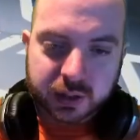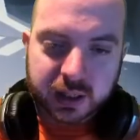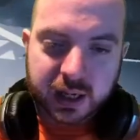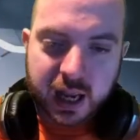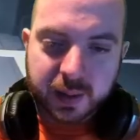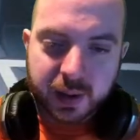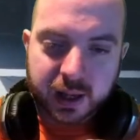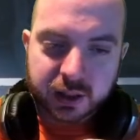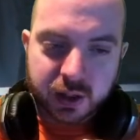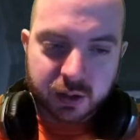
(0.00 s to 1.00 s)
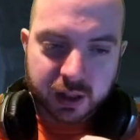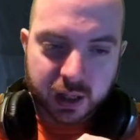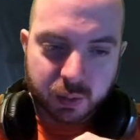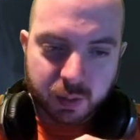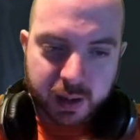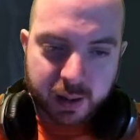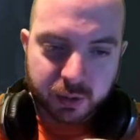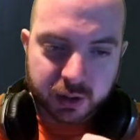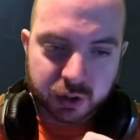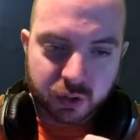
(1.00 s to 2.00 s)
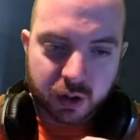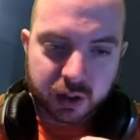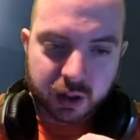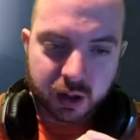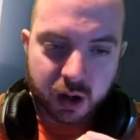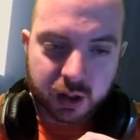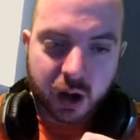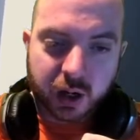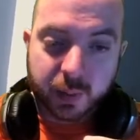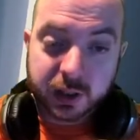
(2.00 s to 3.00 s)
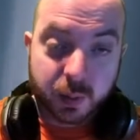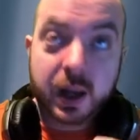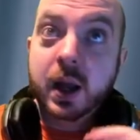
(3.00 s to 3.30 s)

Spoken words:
in game, and do you think we'll be able to insure our cargo in some way?